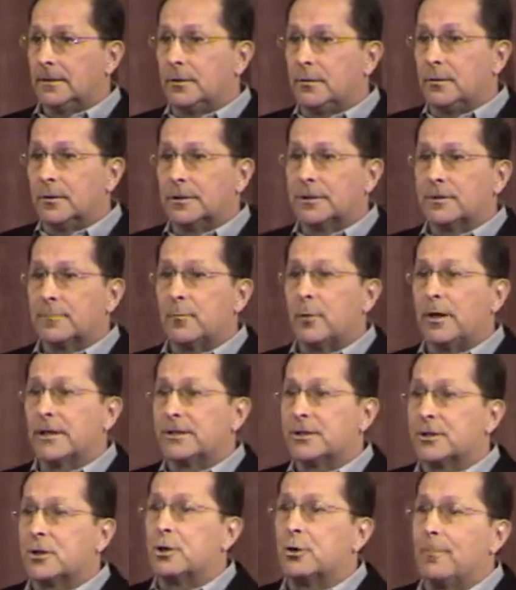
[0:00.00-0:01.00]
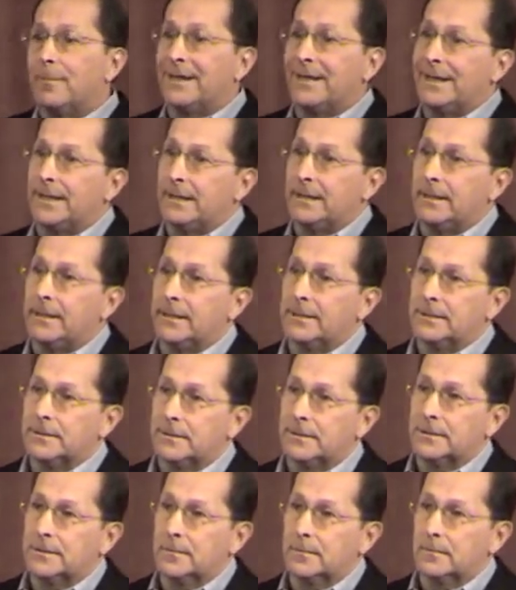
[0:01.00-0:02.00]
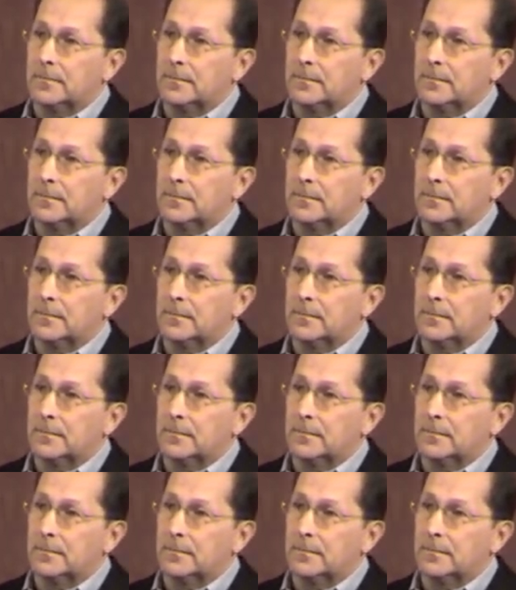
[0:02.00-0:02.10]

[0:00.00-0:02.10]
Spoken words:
to express their beingness.